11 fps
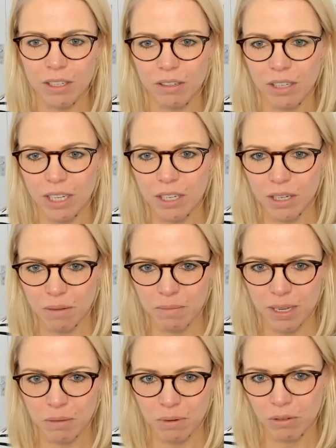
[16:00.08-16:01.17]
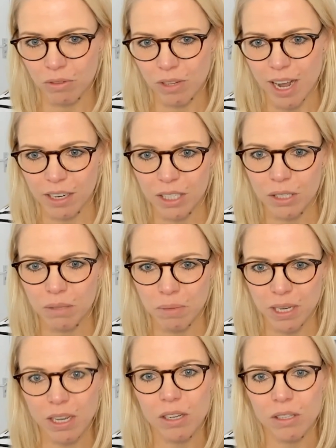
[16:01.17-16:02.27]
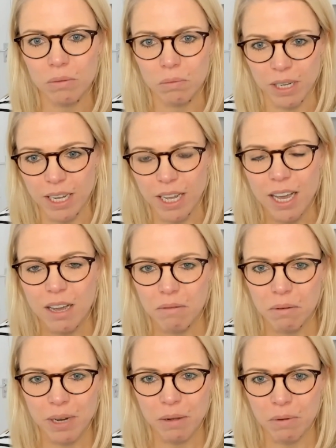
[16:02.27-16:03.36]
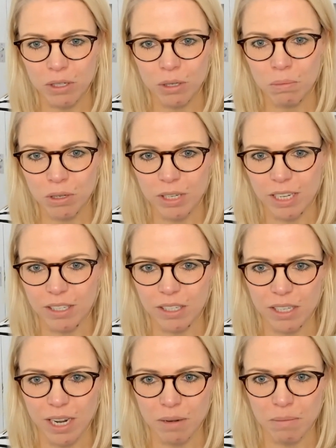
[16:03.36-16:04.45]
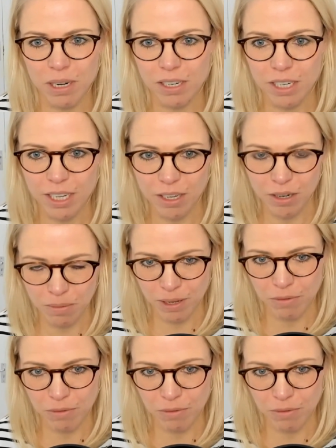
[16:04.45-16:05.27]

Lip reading: on economic growth targets because we really want to push that sustainability topic